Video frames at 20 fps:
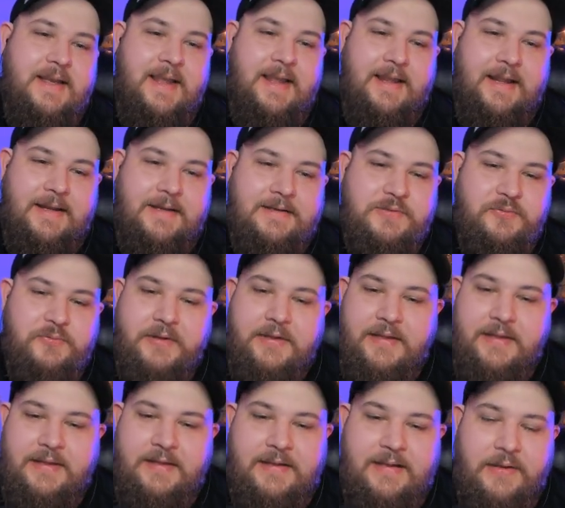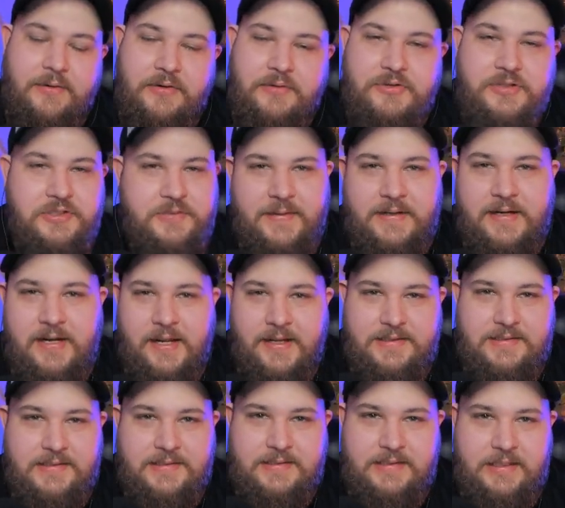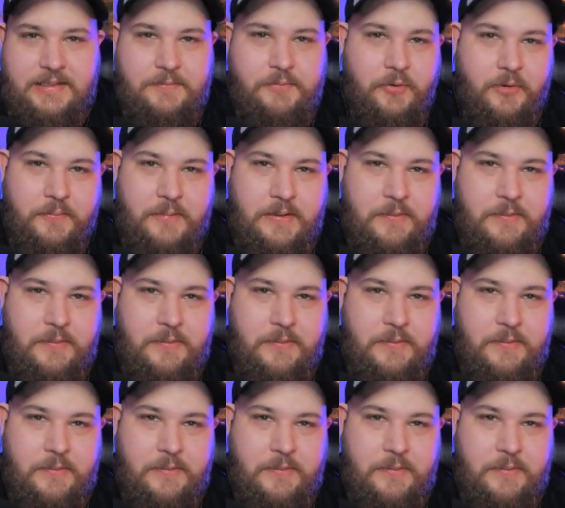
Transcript: and really, it would just be nice to see more